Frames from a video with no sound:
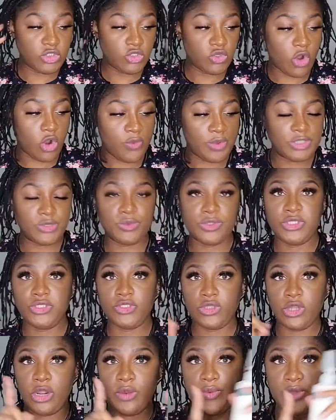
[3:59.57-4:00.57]
you always want to
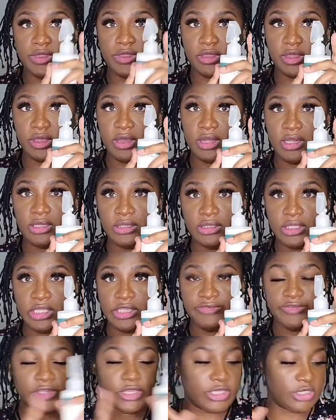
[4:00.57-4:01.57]
start with the
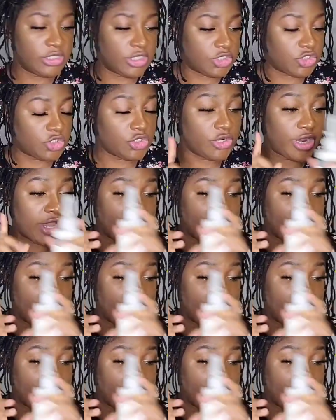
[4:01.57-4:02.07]
leave-in conditioner.